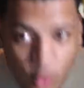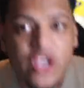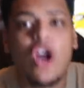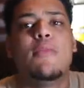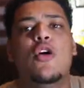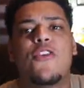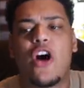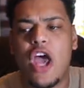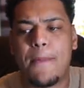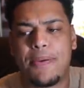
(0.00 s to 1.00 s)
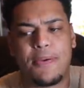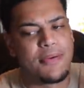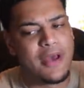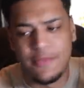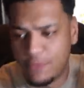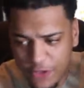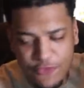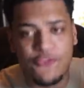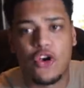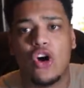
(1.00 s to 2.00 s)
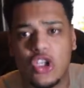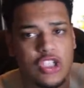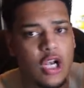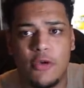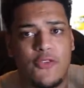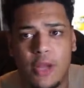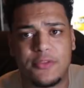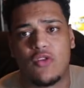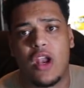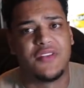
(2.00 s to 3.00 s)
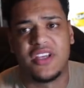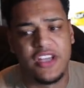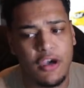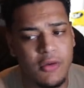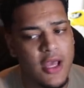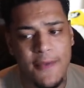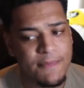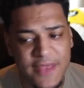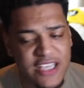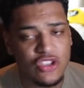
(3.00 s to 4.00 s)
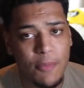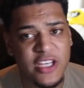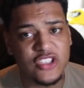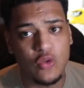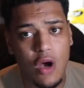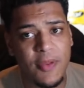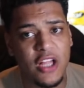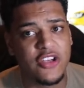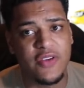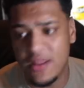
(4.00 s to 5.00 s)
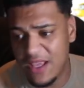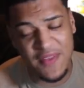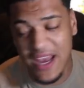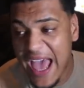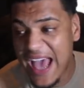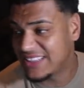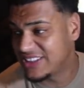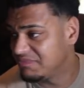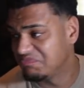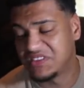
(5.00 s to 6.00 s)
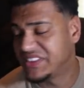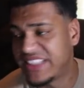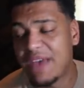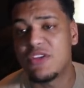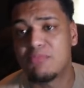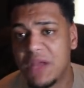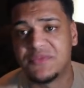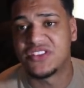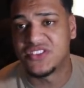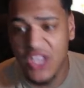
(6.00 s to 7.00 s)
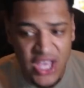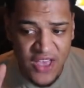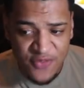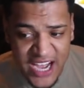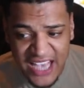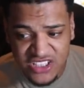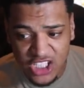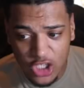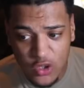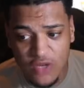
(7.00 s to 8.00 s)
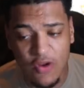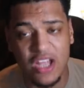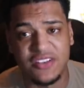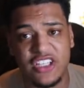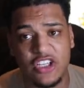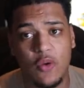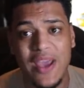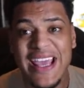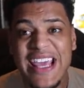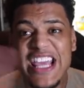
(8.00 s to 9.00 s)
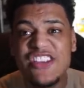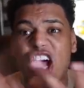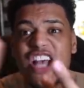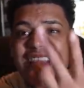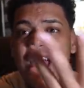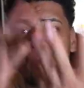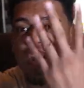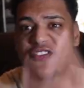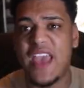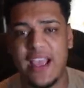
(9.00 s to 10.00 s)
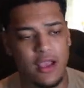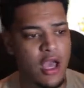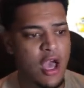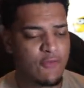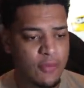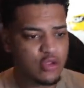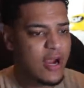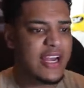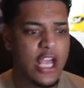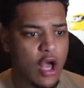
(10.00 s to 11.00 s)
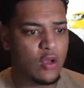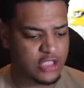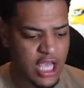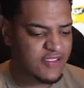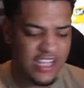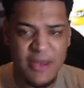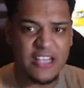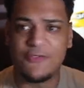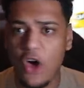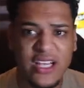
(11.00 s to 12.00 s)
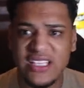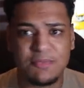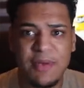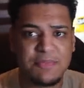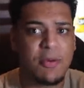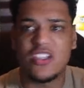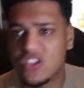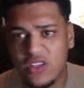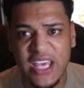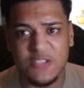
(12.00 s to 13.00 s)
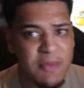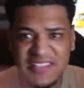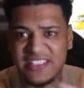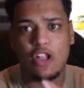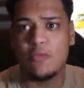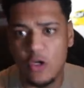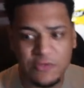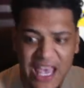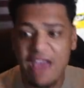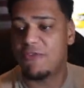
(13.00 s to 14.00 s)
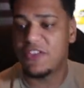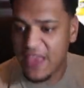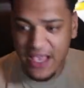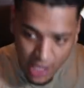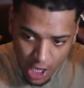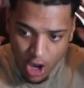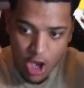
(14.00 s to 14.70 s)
But we got to move on up. And we've, of course, got to move on up to Ronaldinho. There's not been a squad builder in the last 7 months that hasn't included Ronaldinho. He does everything. From training goals to the best volleys, best bicycle kicks, best skill moves, everything.